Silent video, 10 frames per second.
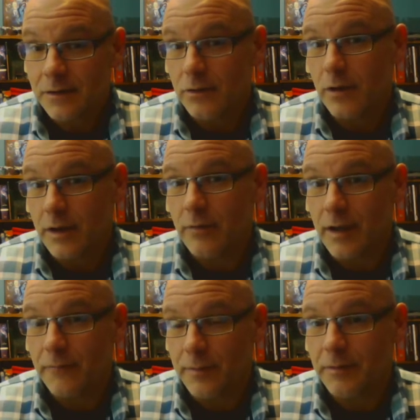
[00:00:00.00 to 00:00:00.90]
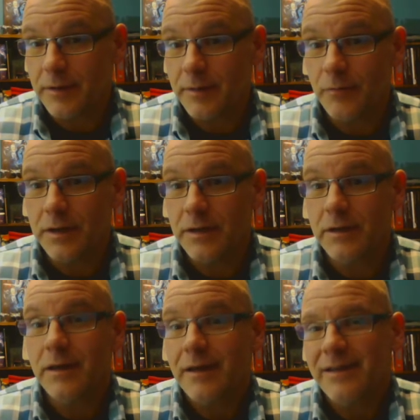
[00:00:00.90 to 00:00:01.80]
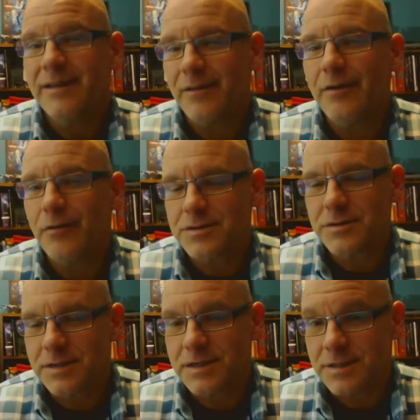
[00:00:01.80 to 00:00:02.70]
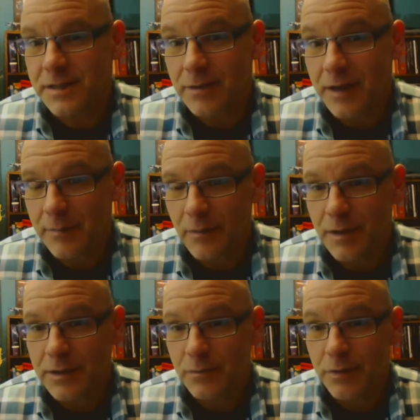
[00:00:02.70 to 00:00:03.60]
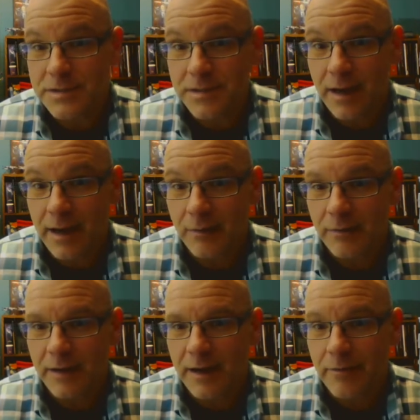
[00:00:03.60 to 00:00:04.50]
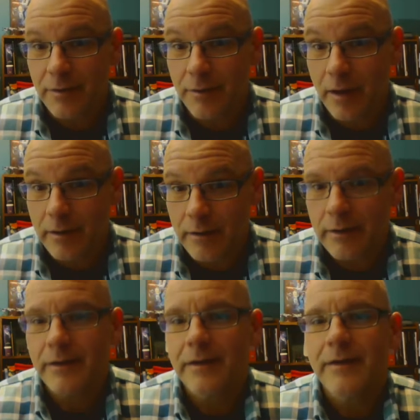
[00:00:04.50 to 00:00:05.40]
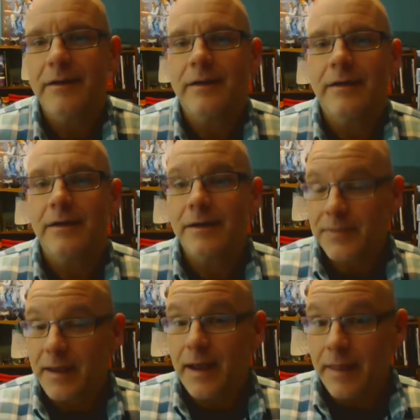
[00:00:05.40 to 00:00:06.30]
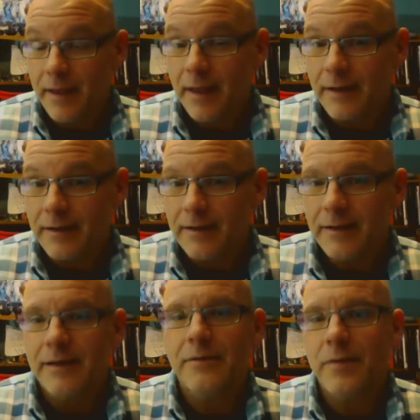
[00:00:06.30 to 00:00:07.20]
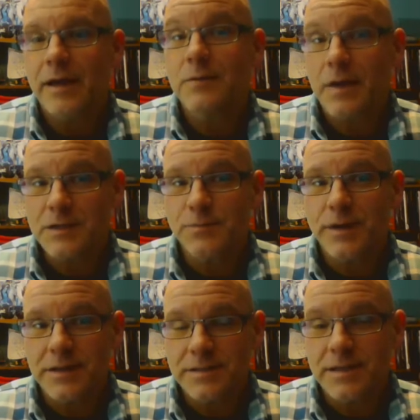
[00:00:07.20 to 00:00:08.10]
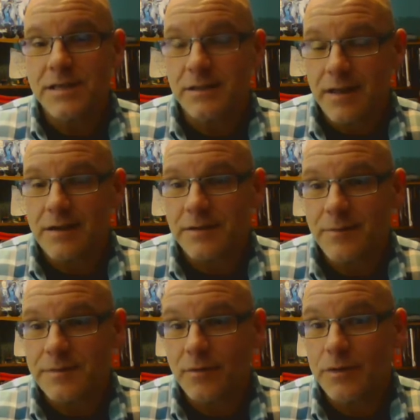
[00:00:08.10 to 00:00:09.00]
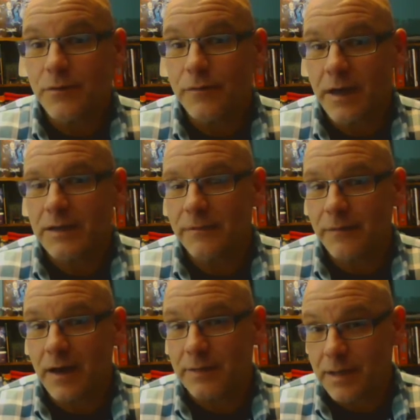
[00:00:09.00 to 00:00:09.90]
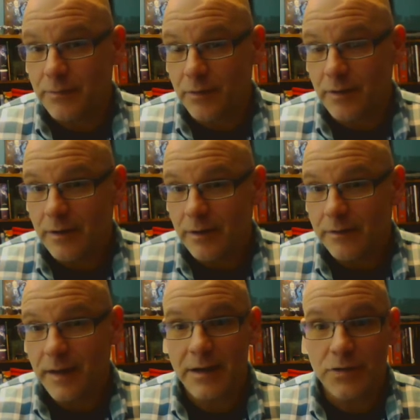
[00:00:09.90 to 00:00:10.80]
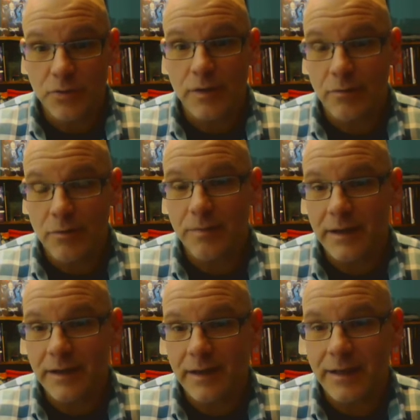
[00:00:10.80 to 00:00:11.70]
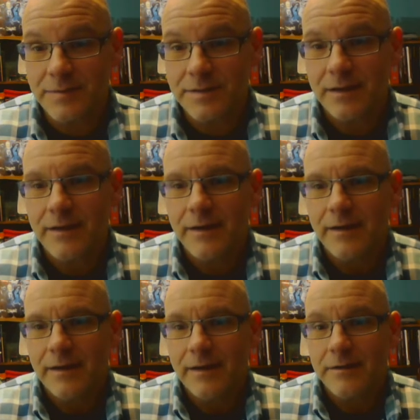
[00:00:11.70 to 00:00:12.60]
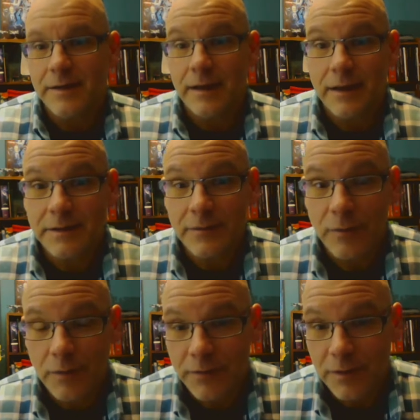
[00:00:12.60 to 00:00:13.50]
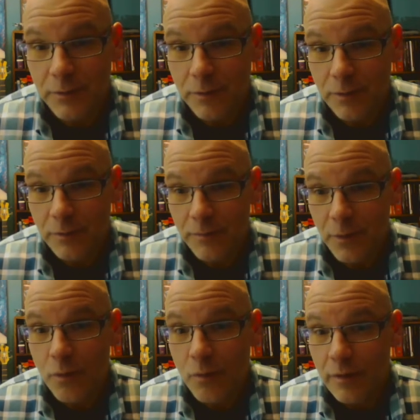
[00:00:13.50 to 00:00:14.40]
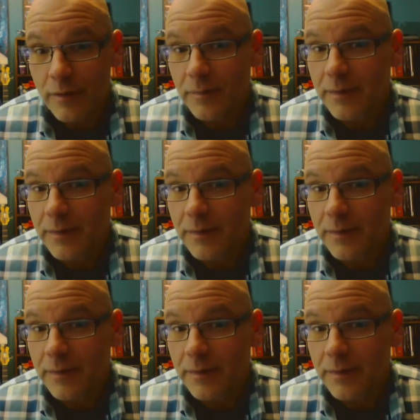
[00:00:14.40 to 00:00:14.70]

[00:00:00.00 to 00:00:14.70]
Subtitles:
Looking around for people, what do you, of course, there's things on the internet, but what do I do? Put a sign out and hire a crier? And then my experience is a lot of times that when you finally find people that enjoy role-playing games, they like different ones than you do, or